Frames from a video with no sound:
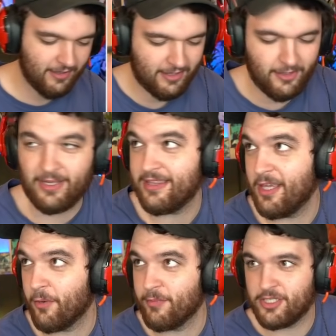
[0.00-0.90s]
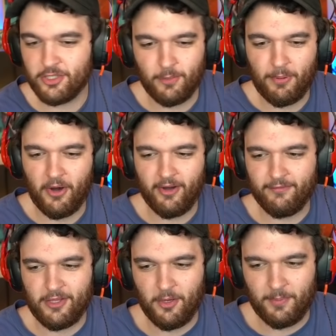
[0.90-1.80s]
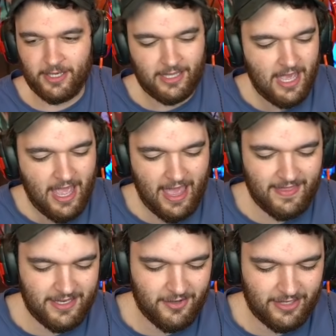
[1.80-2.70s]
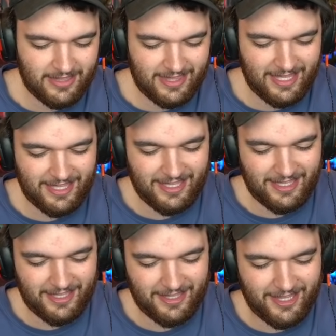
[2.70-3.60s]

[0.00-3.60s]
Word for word: Like you get the original part of the opening, and then you get the